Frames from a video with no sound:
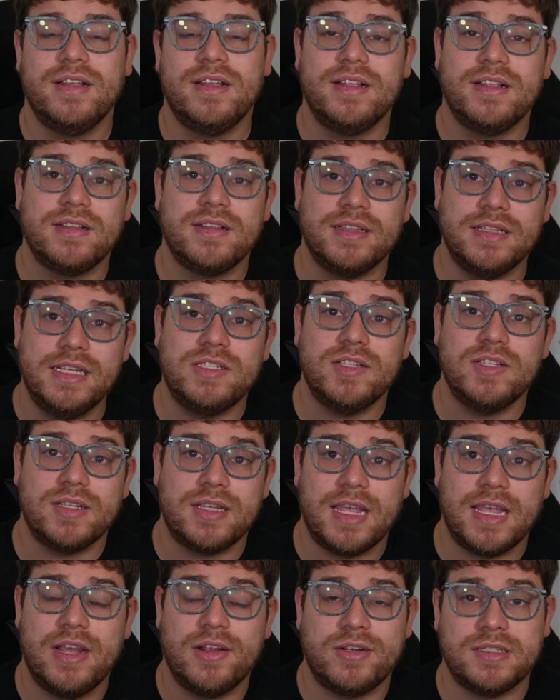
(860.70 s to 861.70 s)
these are
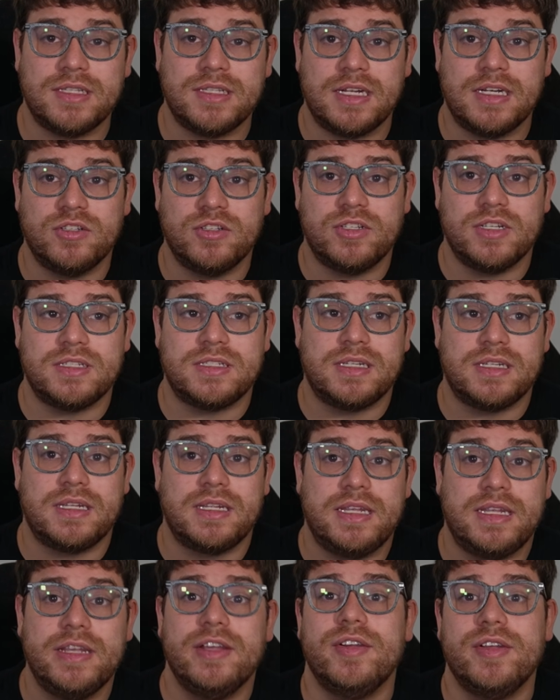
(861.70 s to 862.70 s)
characters that are just
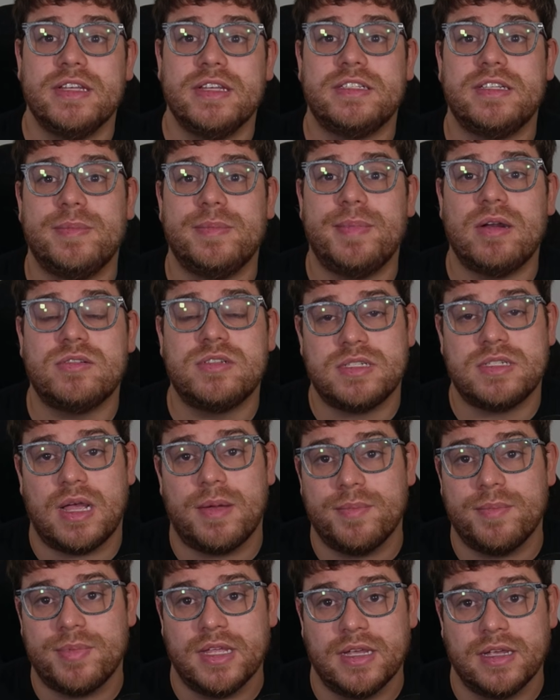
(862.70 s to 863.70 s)
curious about
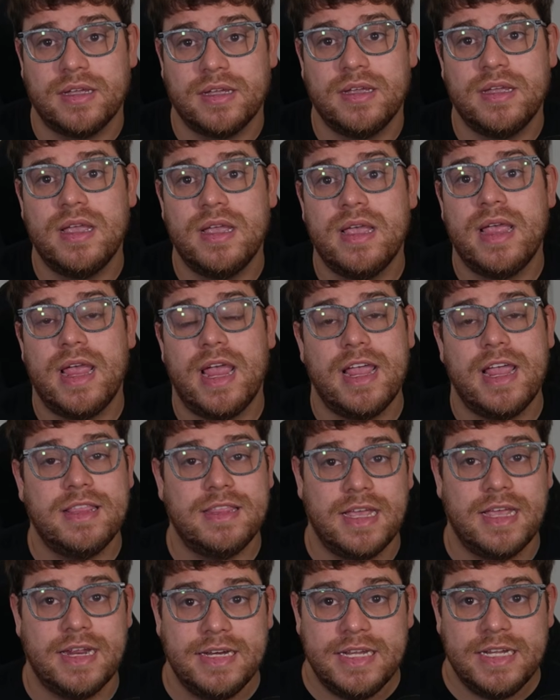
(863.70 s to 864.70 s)
something, and
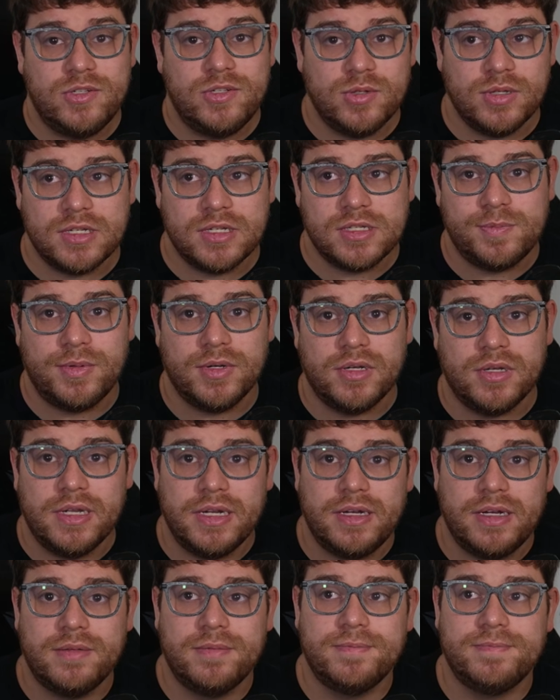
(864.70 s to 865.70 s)
they need to explore
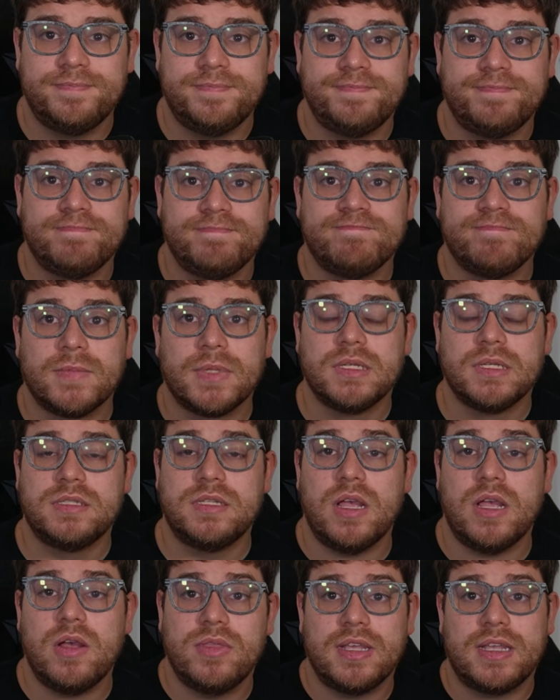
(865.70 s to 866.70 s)
it.
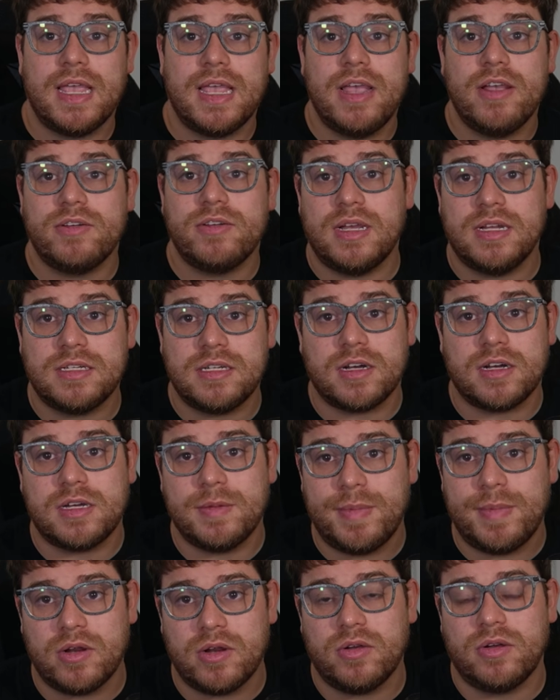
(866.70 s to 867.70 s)
So the character I talked
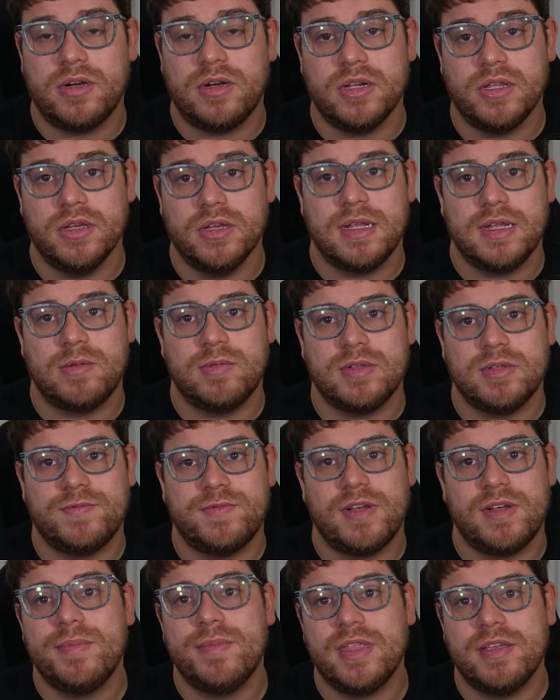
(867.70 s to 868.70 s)
about earlier that was
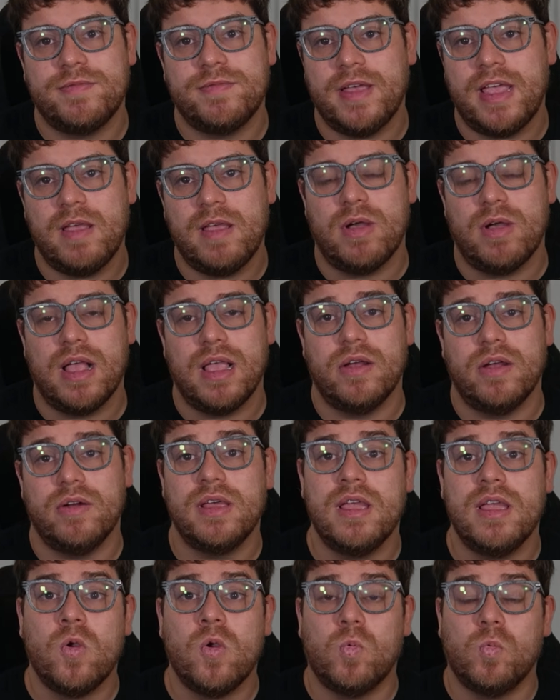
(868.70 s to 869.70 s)
from the Feywild
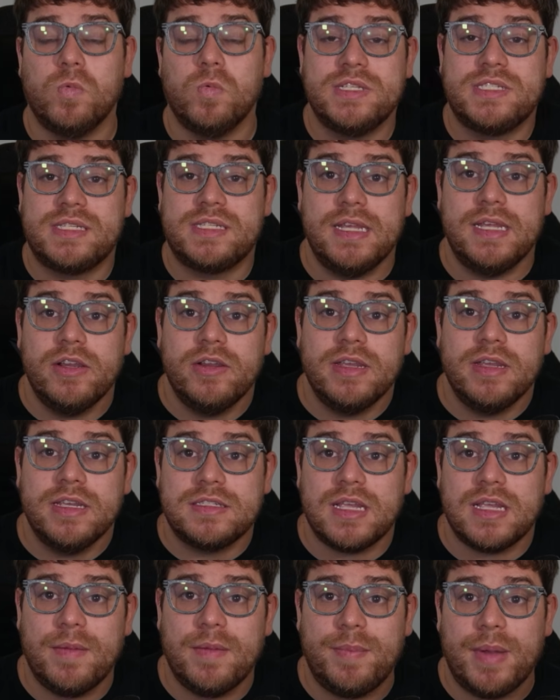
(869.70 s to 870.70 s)
was curious
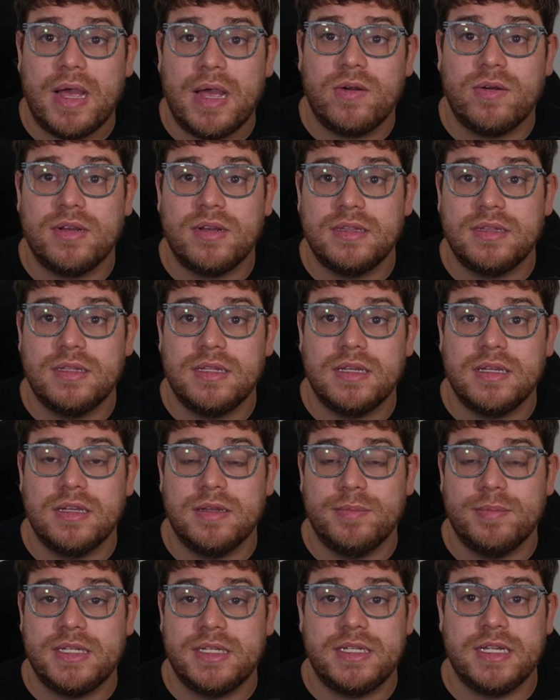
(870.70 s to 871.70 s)
about the
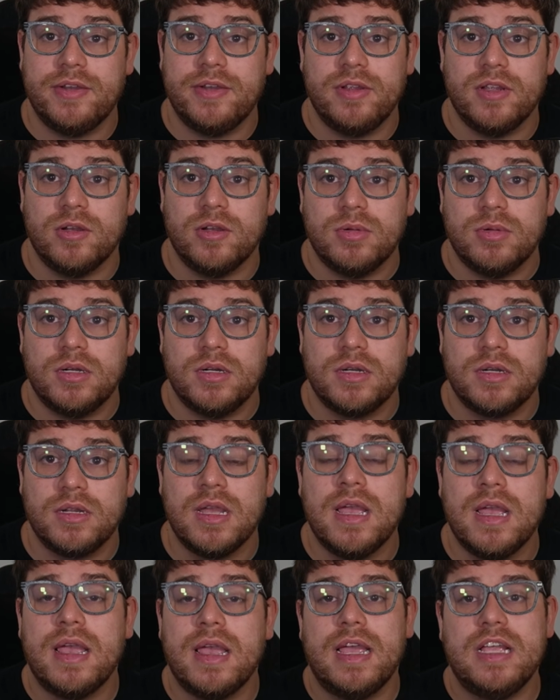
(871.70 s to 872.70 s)
material world
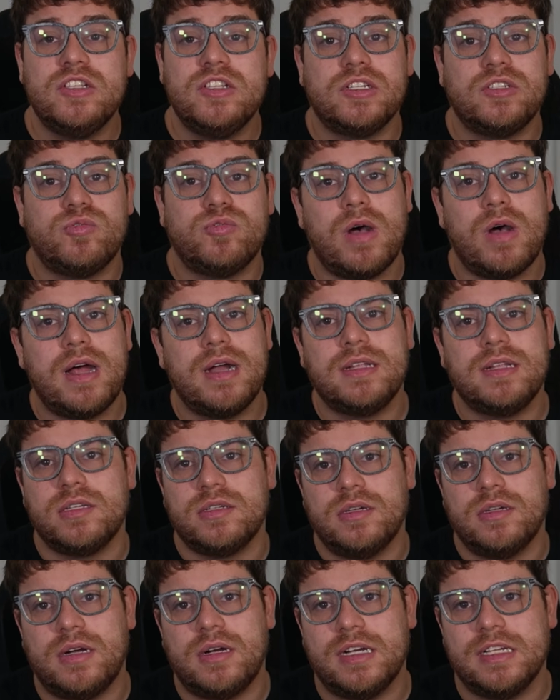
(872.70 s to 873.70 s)
and just wanted to
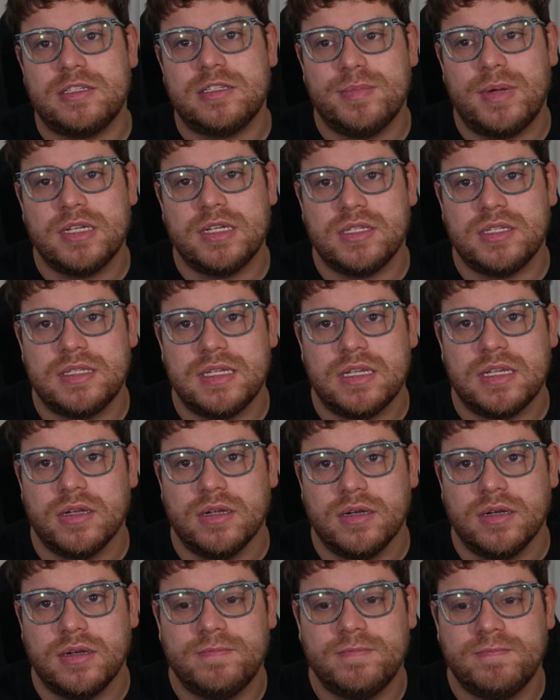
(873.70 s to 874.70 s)
learn as much as he
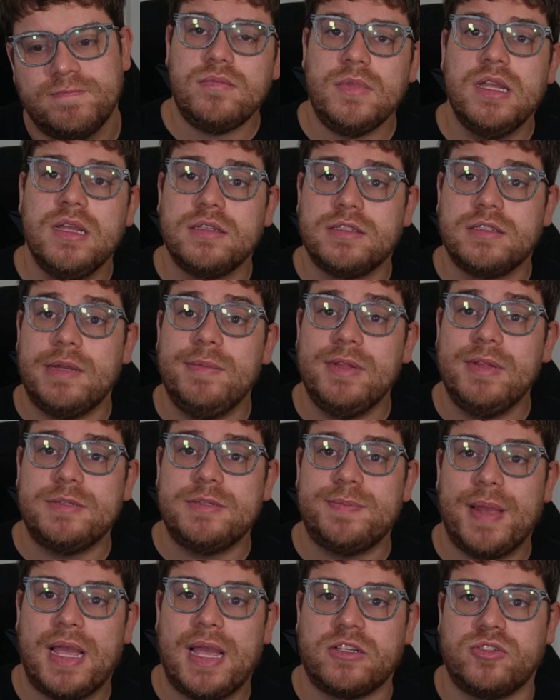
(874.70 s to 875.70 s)
could. Some of these
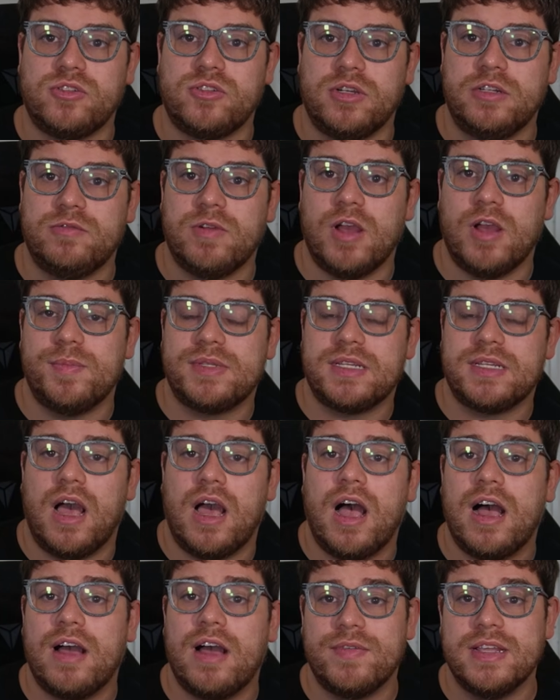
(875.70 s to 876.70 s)
backstory tropes can
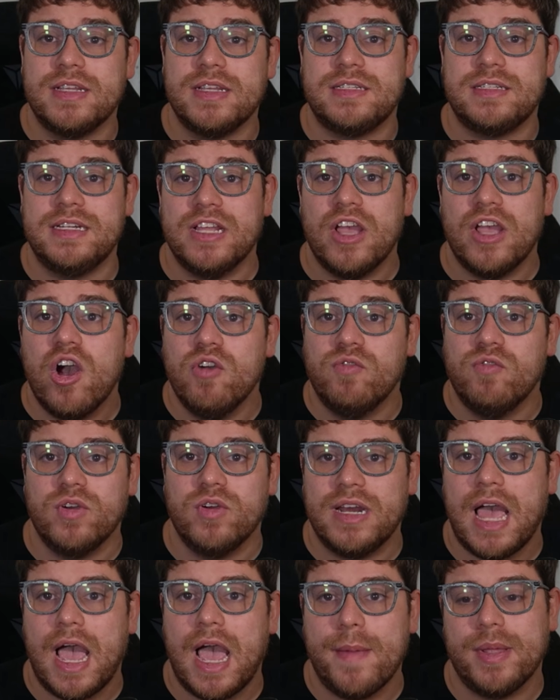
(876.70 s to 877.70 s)
obviously
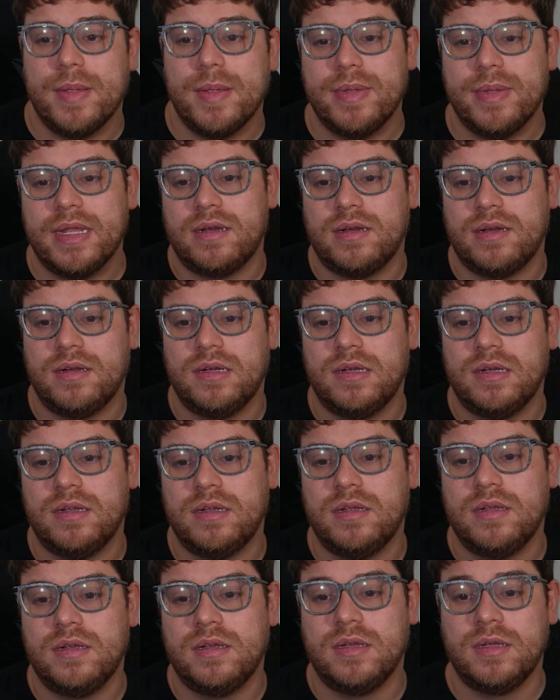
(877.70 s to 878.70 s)
overlap a bit,
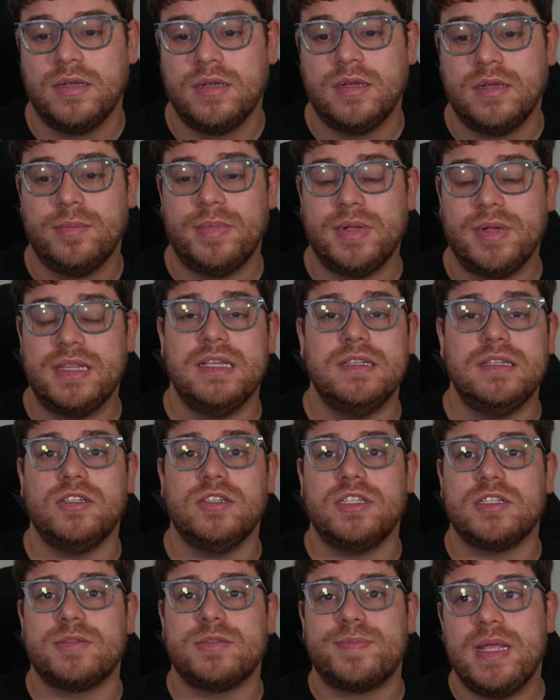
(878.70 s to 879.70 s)
but these are
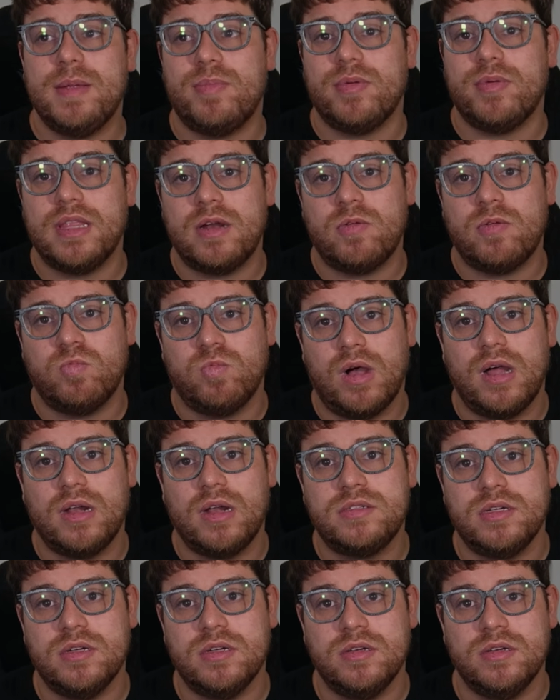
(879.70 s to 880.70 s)
just people that want
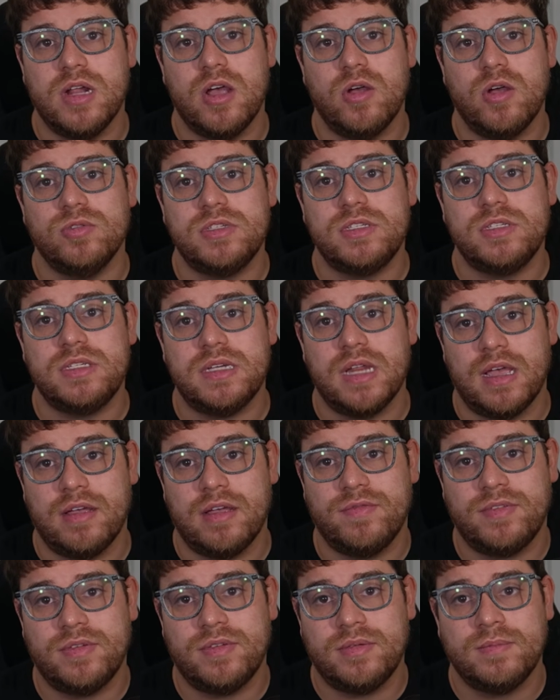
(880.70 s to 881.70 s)
to know
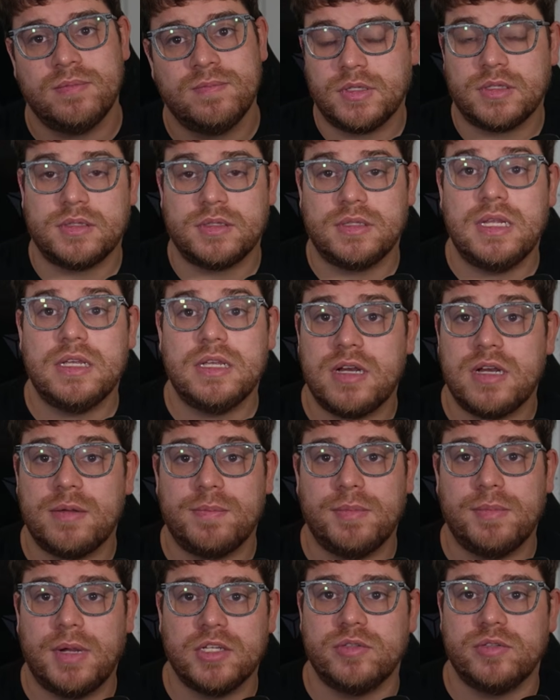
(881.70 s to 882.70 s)
stuff. There's not
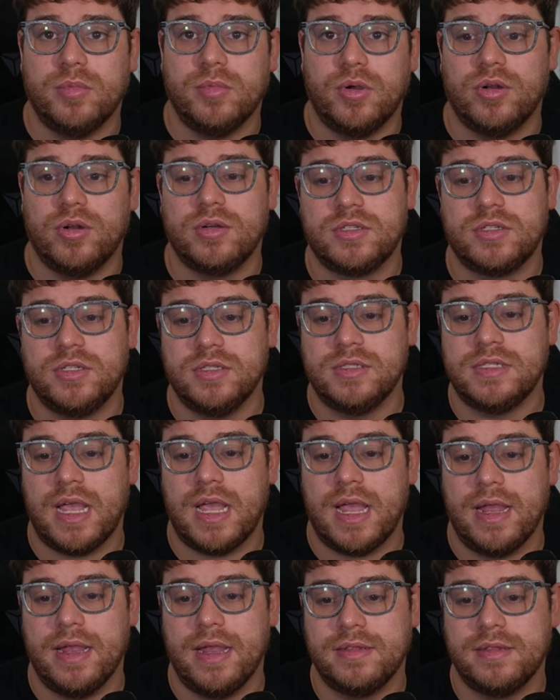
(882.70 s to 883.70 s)
much more to
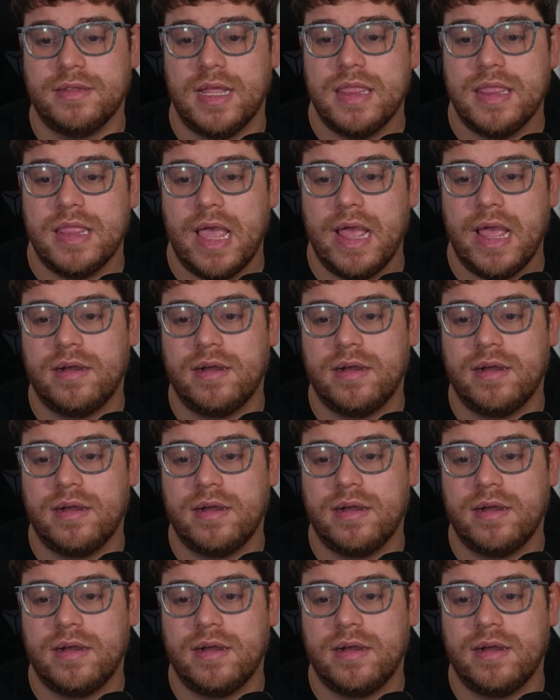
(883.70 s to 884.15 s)
say than that.